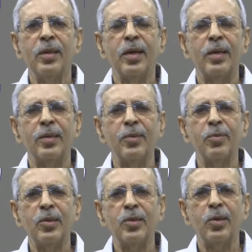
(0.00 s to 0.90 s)
and
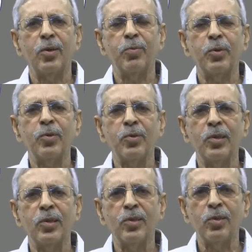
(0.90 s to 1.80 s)
events and
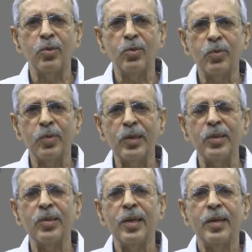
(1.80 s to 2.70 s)
opportunities in new ways,